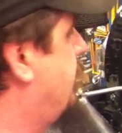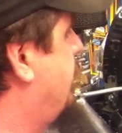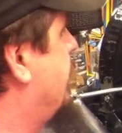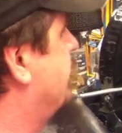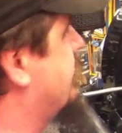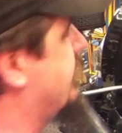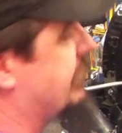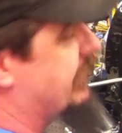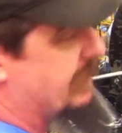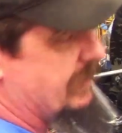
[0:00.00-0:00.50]
your
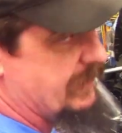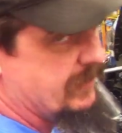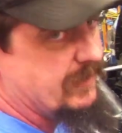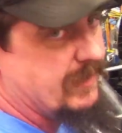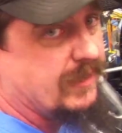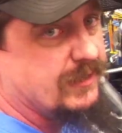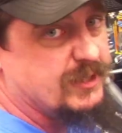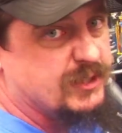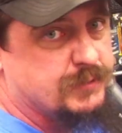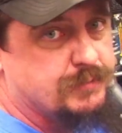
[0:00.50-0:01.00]
limit. Basically,
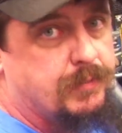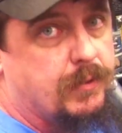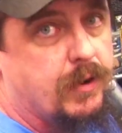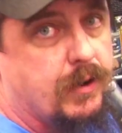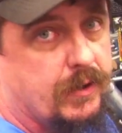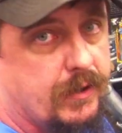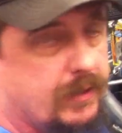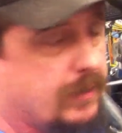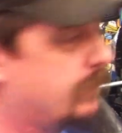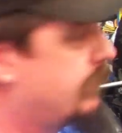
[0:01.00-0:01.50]
it cuts
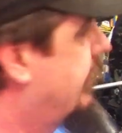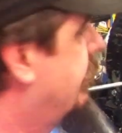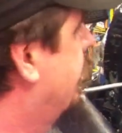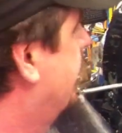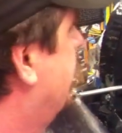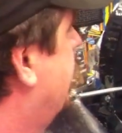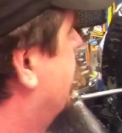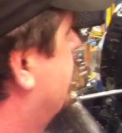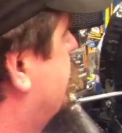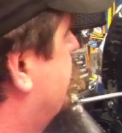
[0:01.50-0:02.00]
spark,
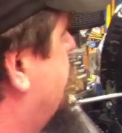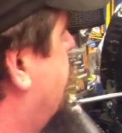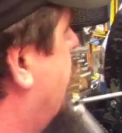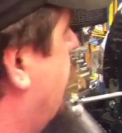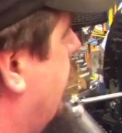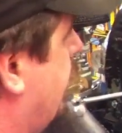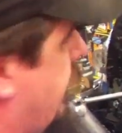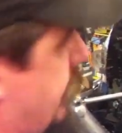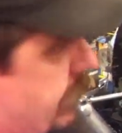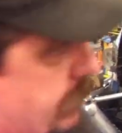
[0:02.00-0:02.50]
and it cuts
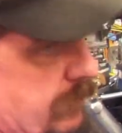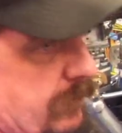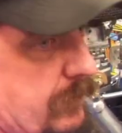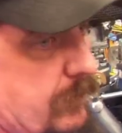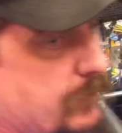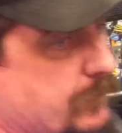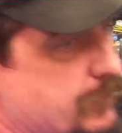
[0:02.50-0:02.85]
spark